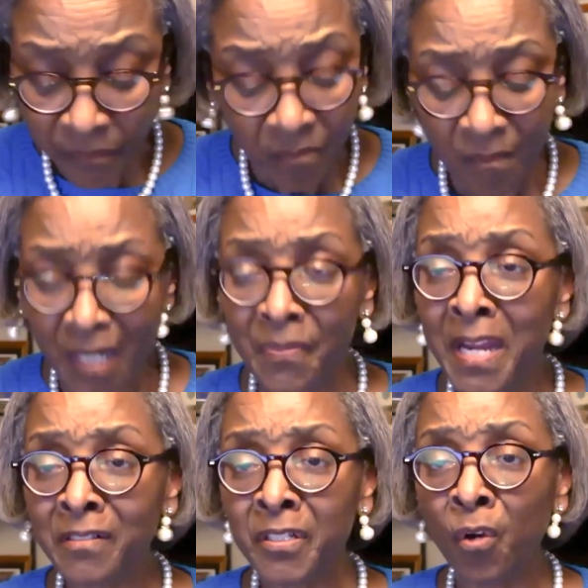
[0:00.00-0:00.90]

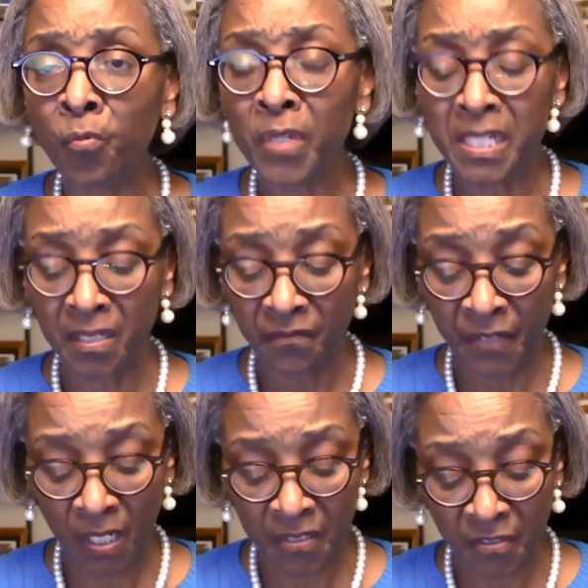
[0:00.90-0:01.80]
there's no reason for
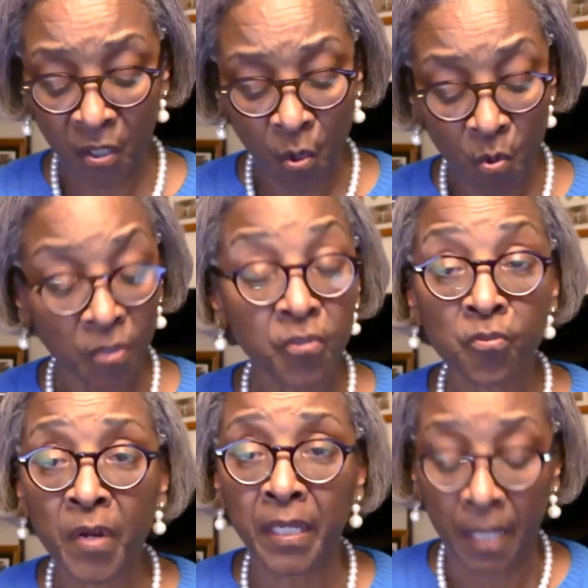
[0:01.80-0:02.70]
us to go
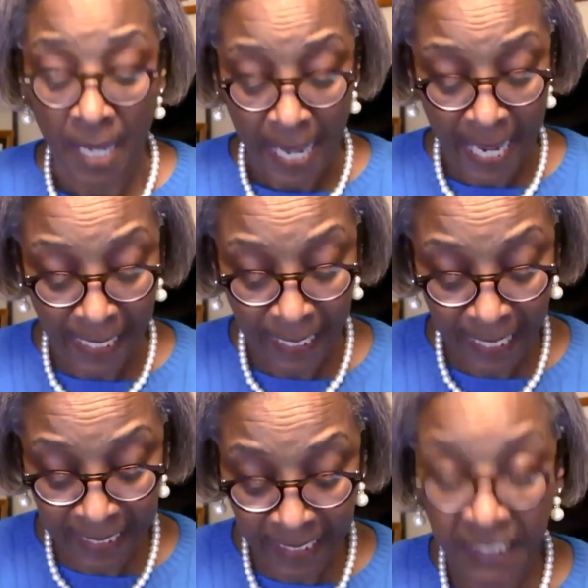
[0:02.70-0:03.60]
astray and
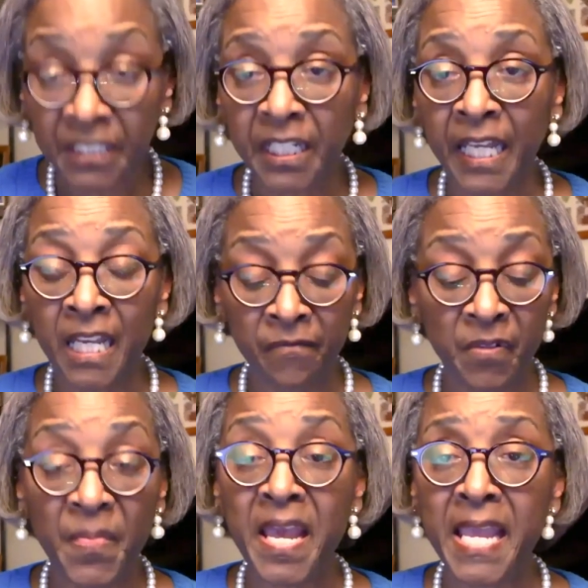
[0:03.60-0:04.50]
listening to
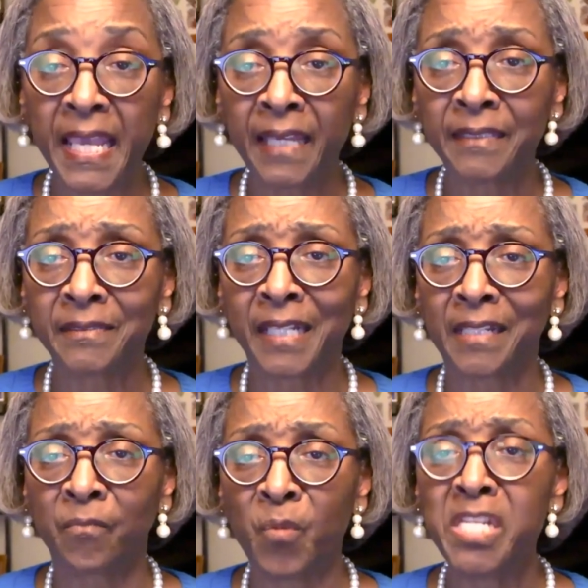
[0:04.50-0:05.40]
everything else that
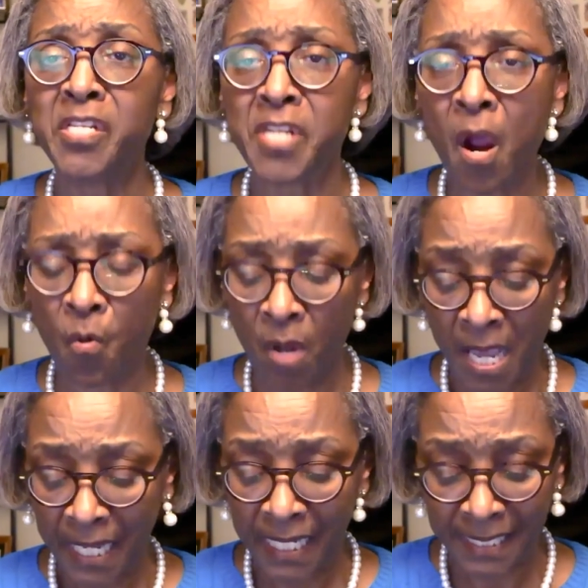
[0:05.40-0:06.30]
we know
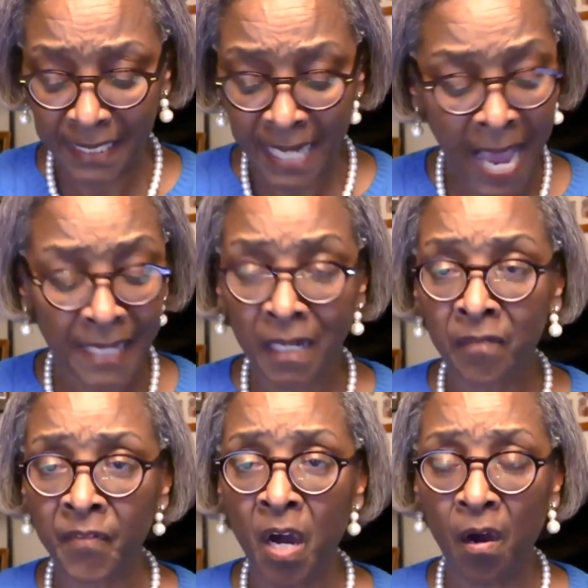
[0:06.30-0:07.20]
is not of
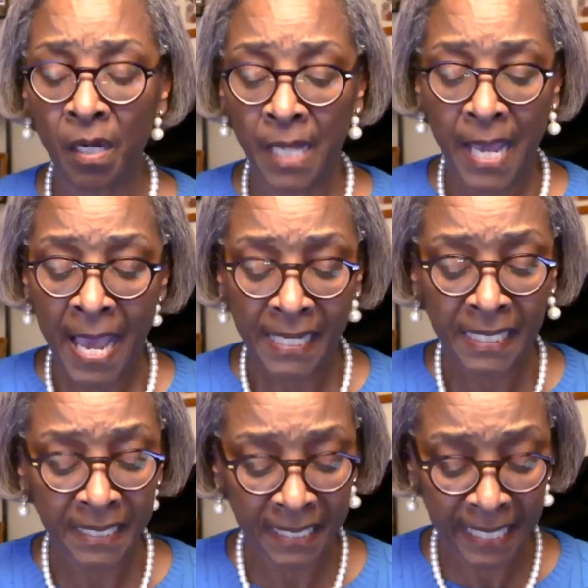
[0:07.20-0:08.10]
God. And he's
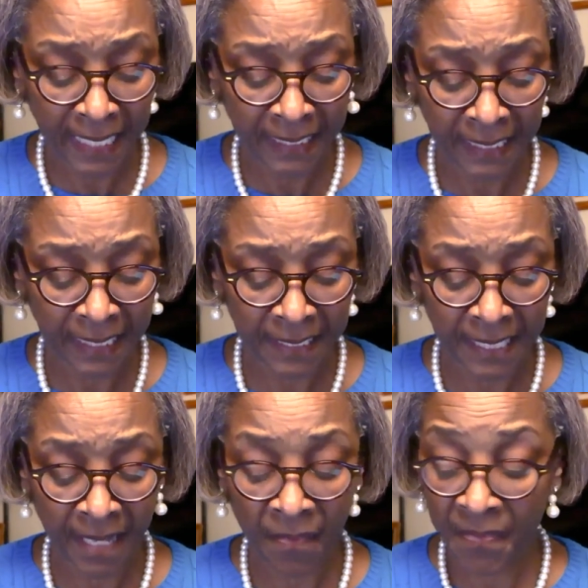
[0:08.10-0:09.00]
telling us
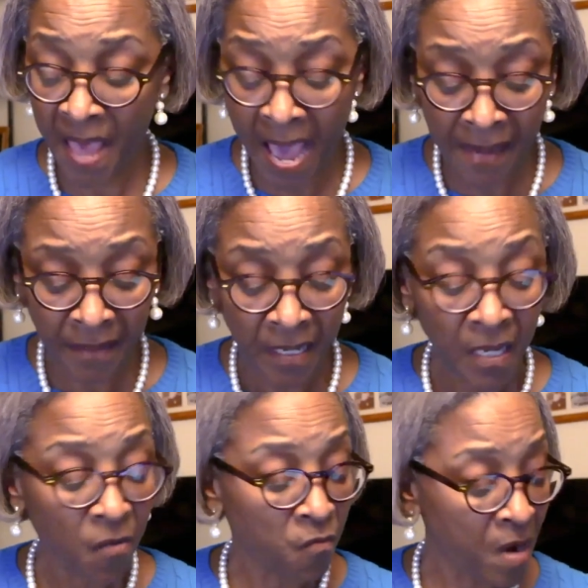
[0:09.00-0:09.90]
that
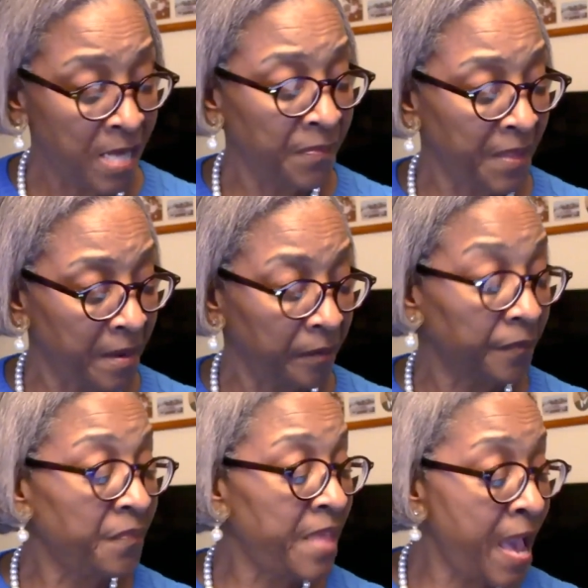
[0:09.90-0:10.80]
right there,
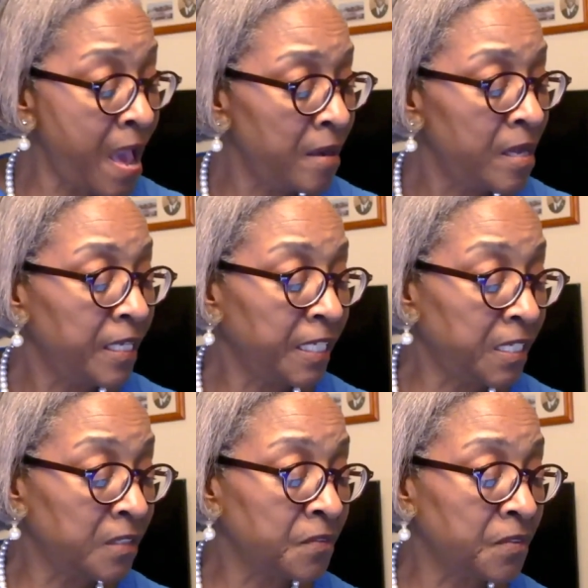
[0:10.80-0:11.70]
that
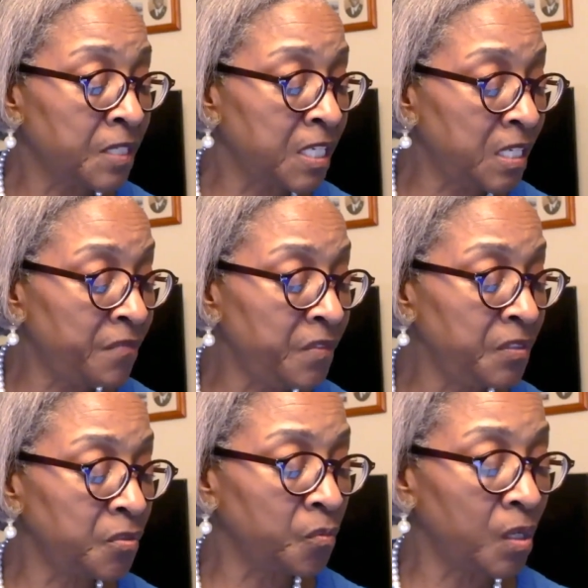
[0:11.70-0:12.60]
is given
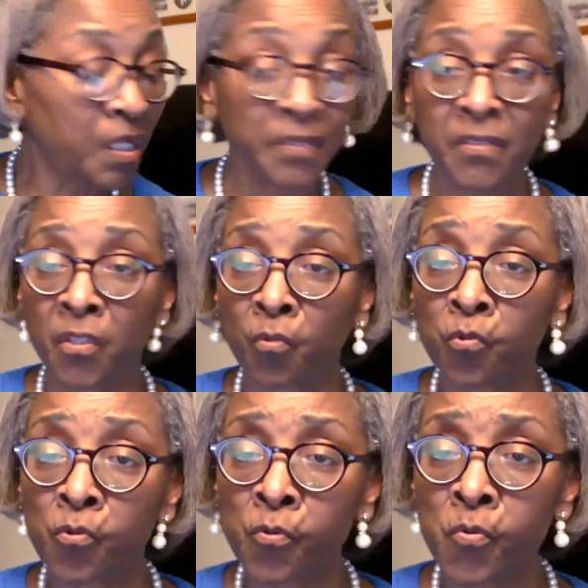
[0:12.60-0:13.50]
to us the
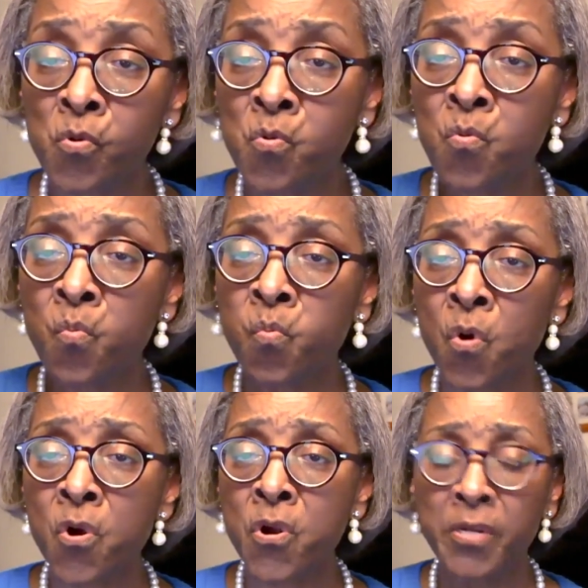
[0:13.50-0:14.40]
true
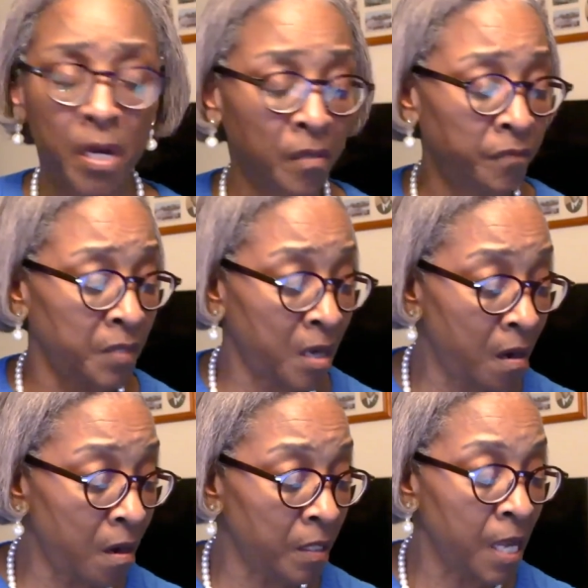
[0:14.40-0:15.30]
word of
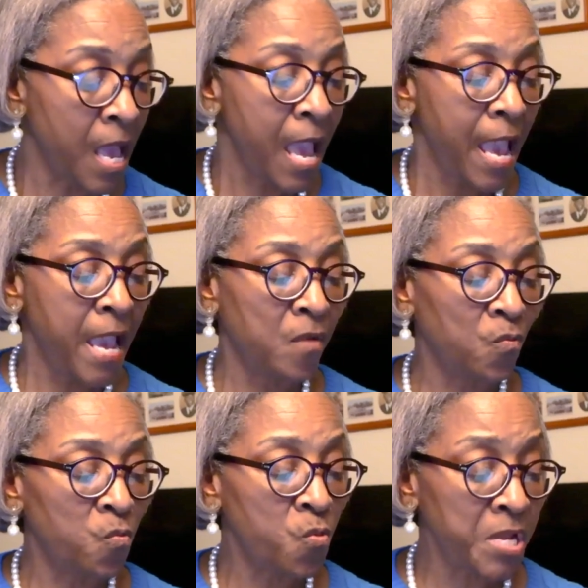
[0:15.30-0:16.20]
God. And
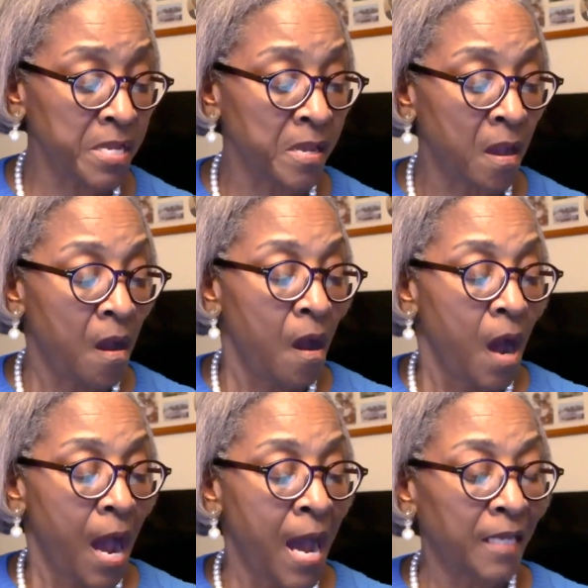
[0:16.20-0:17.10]
we,
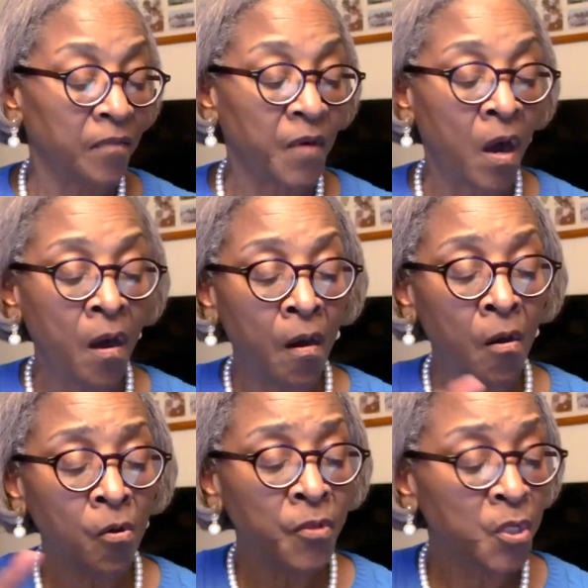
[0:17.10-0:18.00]
out of all
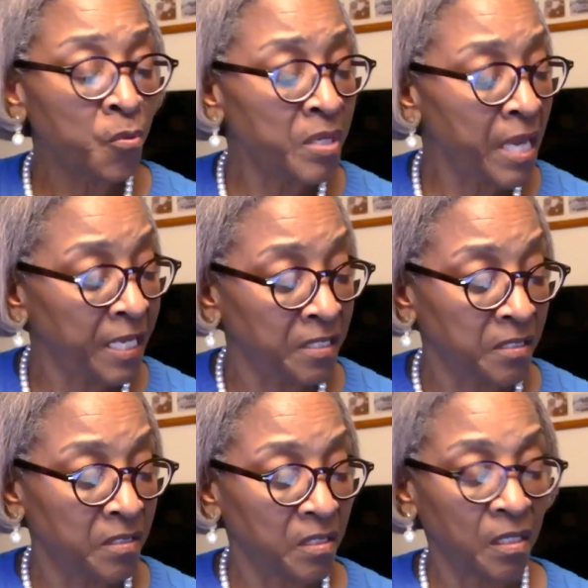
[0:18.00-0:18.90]
the creations,
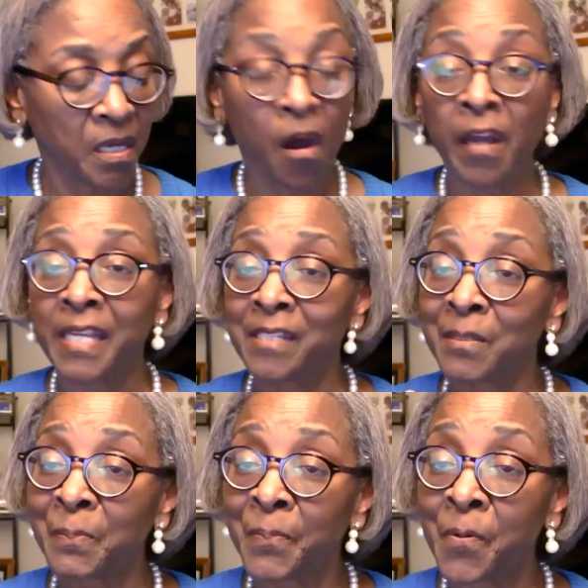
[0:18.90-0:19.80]
are his
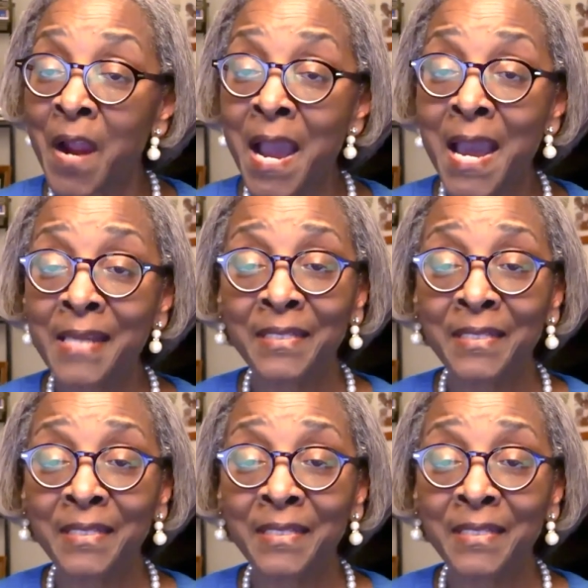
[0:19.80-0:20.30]
prized